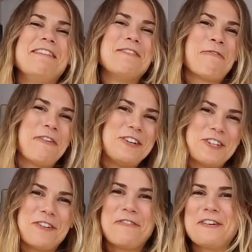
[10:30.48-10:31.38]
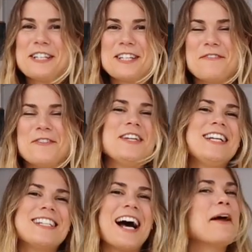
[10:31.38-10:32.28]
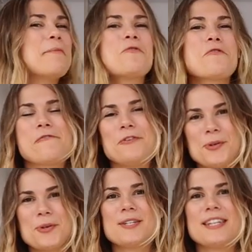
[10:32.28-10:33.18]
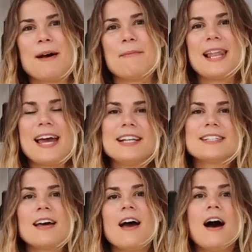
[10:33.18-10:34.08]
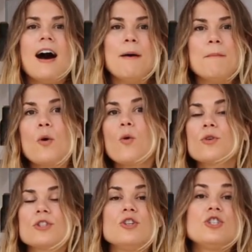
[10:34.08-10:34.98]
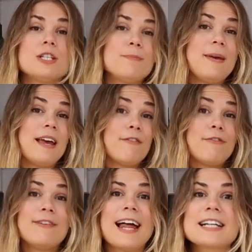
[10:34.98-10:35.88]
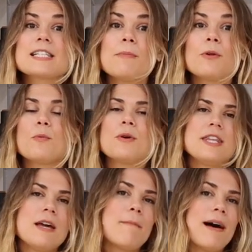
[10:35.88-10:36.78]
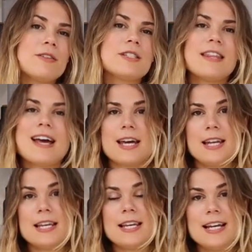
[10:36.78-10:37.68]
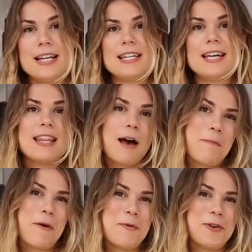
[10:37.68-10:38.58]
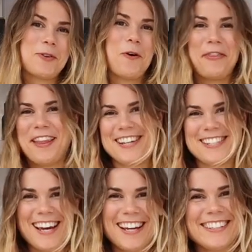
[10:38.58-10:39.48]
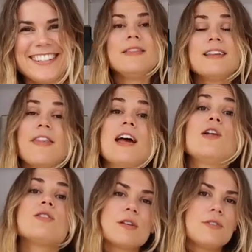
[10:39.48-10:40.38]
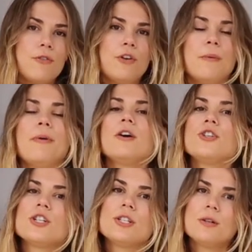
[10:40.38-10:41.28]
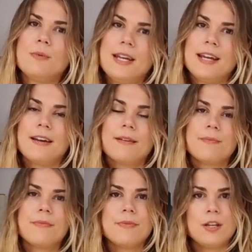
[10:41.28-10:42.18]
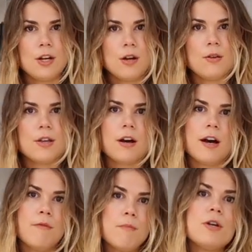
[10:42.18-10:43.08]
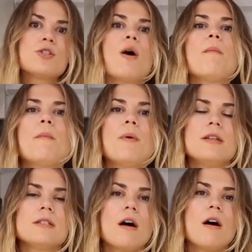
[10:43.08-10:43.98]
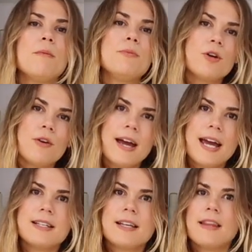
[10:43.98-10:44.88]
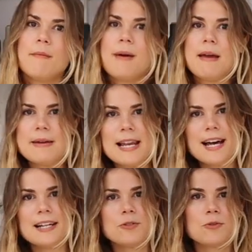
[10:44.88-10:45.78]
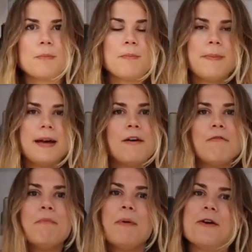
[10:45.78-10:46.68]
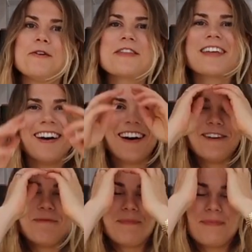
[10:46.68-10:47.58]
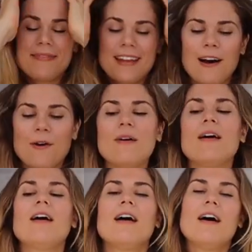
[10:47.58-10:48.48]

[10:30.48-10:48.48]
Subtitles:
in the fridge and the freezer if you need to add more food onto their plate, but also just being flexible with the amounts that they're gonna need in that moment on that day. Now, there are lots of different approaches to weaning. You know, the kind of most common ones are purees and then baby-led or a bit of both. Now,